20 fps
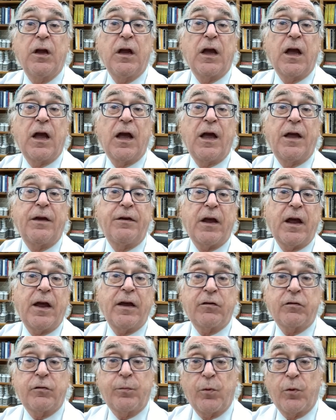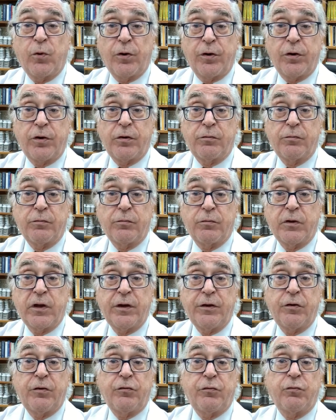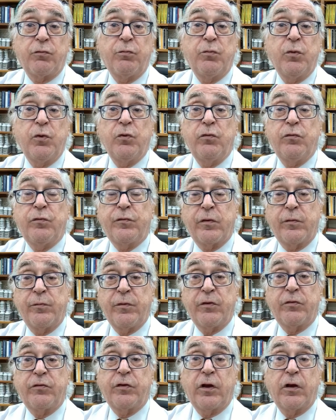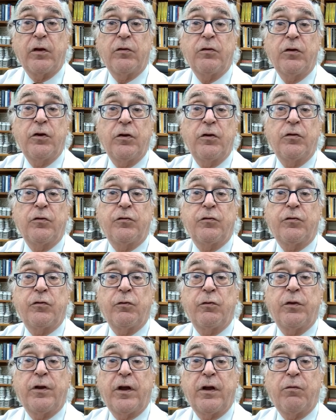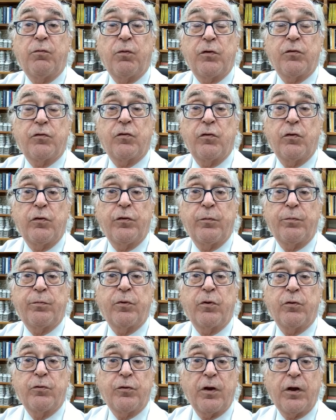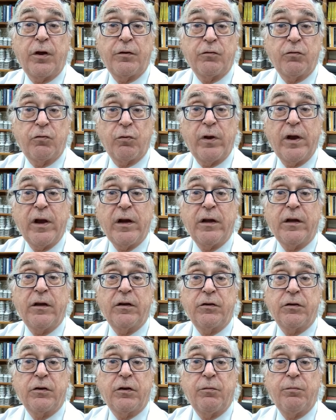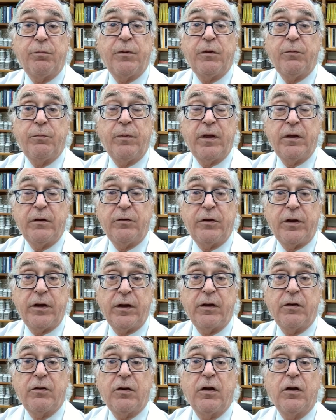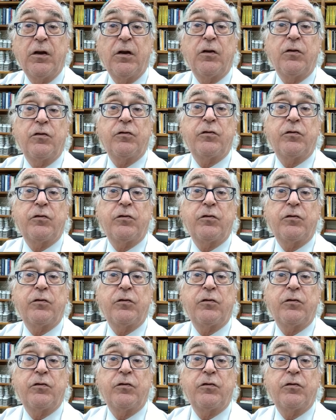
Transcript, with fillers: and exported, that is removed from the cell so that what's called the proton gradient can be maintained, so